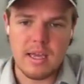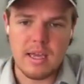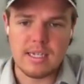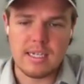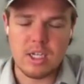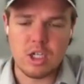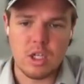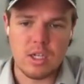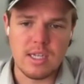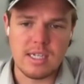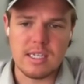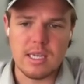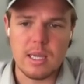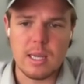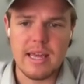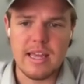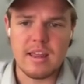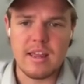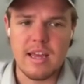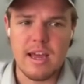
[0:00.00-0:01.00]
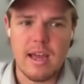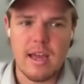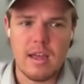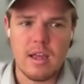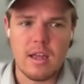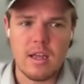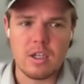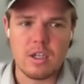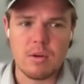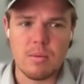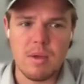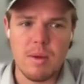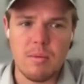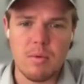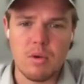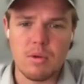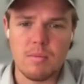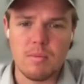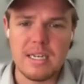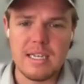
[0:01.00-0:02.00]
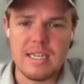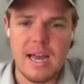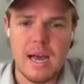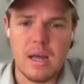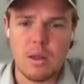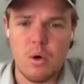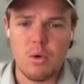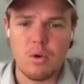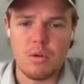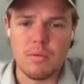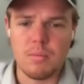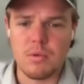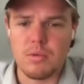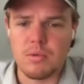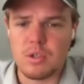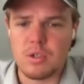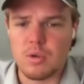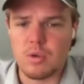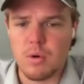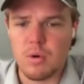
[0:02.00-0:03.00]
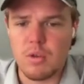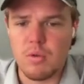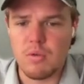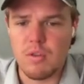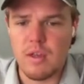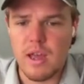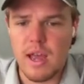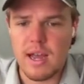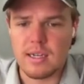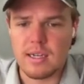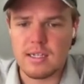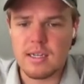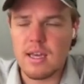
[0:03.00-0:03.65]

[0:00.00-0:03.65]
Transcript: Essentially, this is a link that is gonna be able to be downloadable. So we're gonna do that.